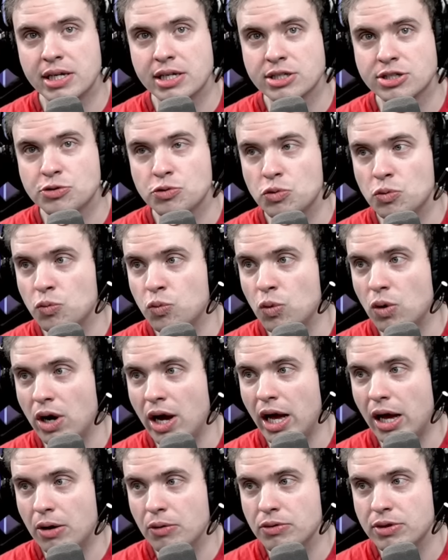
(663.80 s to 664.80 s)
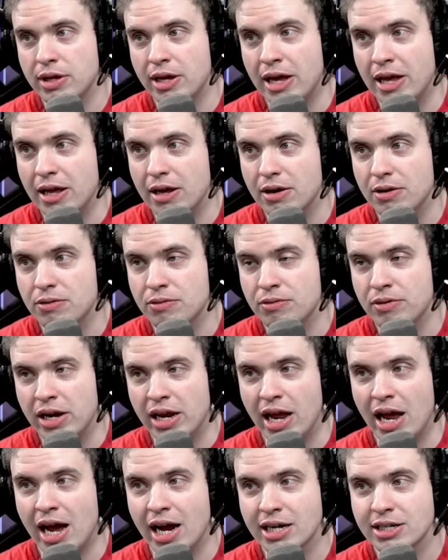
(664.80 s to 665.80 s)
is how they
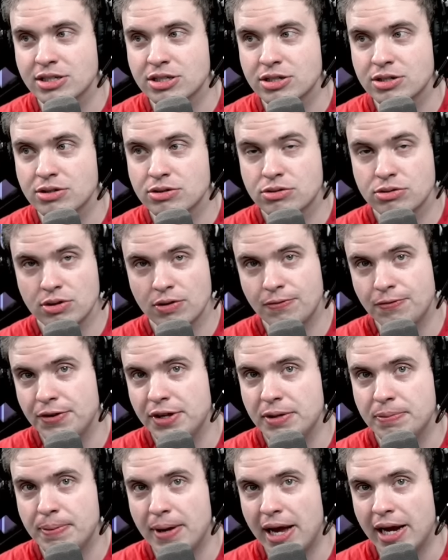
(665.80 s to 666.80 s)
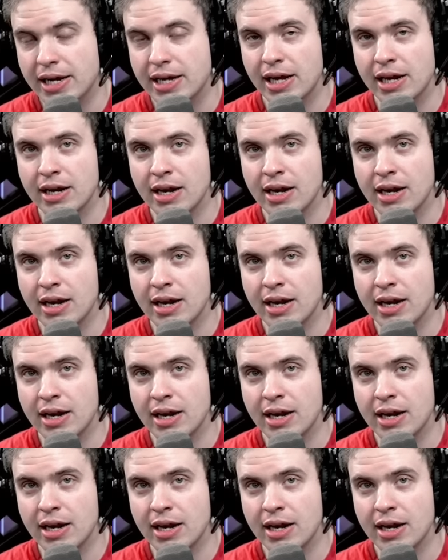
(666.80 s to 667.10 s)
react to the feedback and